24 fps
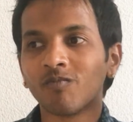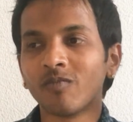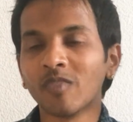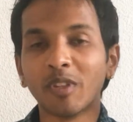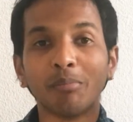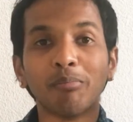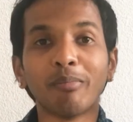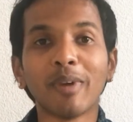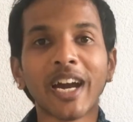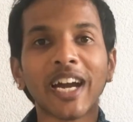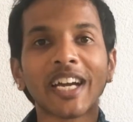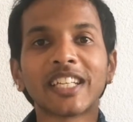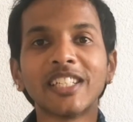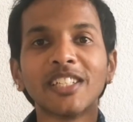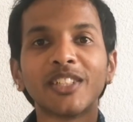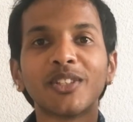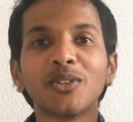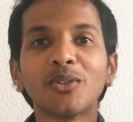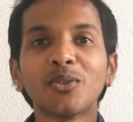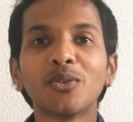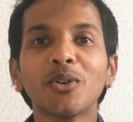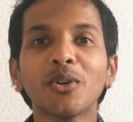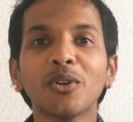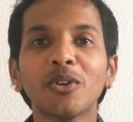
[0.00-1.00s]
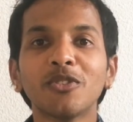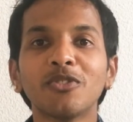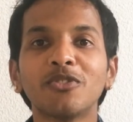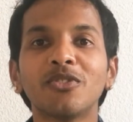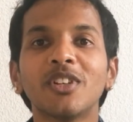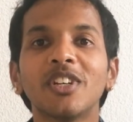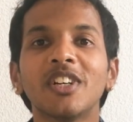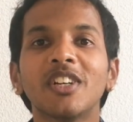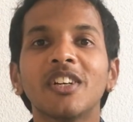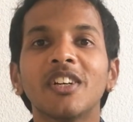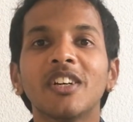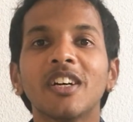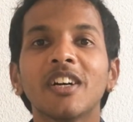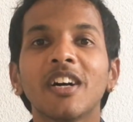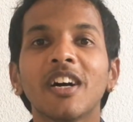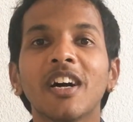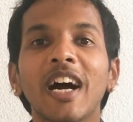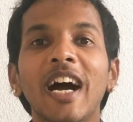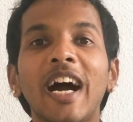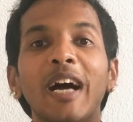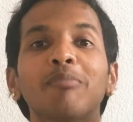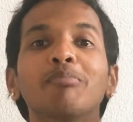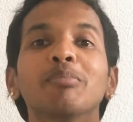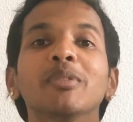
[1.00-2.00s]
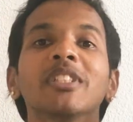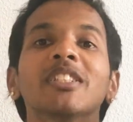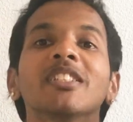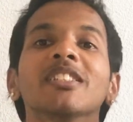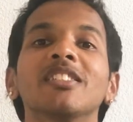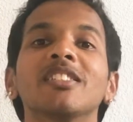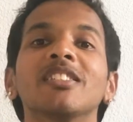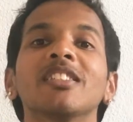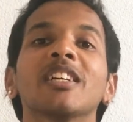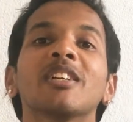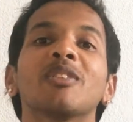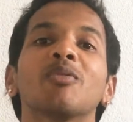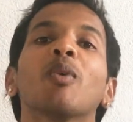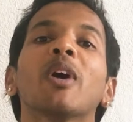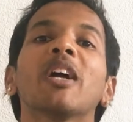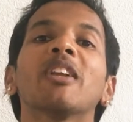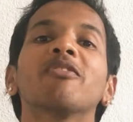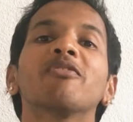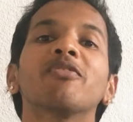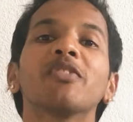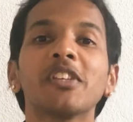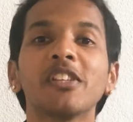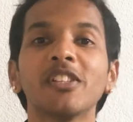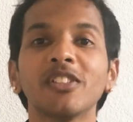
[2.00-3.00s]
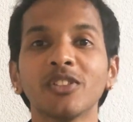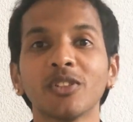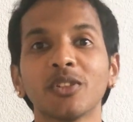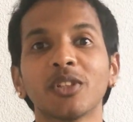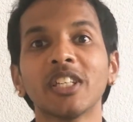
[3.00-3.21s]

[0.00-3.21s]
magnitude of happiness that one feels.